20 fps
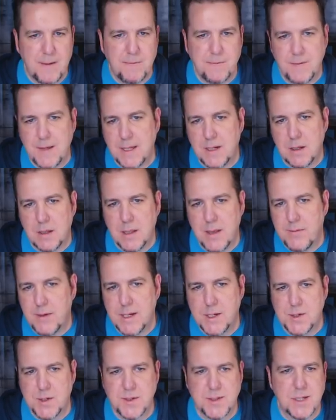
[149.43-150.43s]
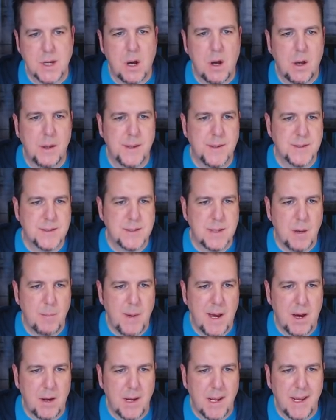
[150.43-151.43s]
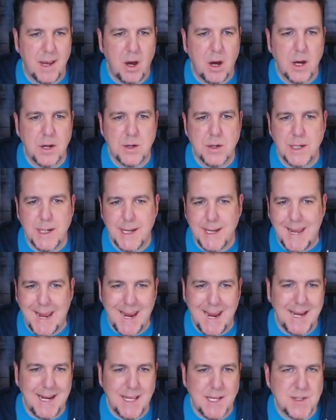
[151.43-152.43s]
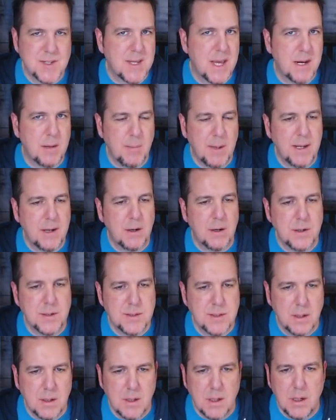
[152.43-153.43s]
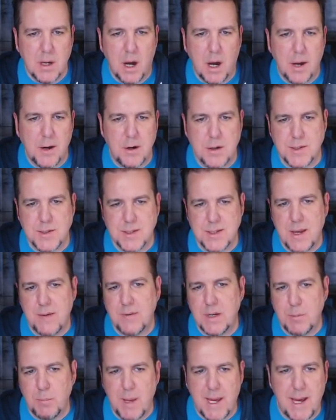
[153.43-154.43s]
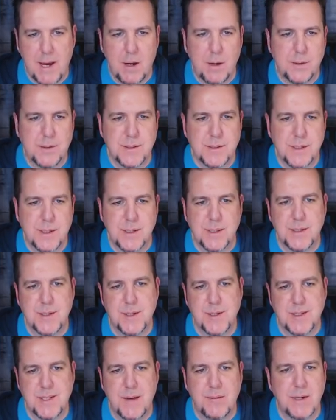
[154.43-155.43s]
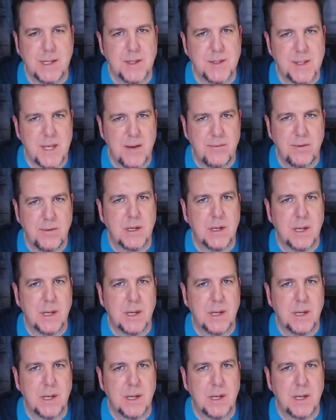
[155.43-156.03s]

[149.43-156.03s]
feet eleven inches tall is about one hundred eighty centimeters, one hundred seventy pounds is seventy-seven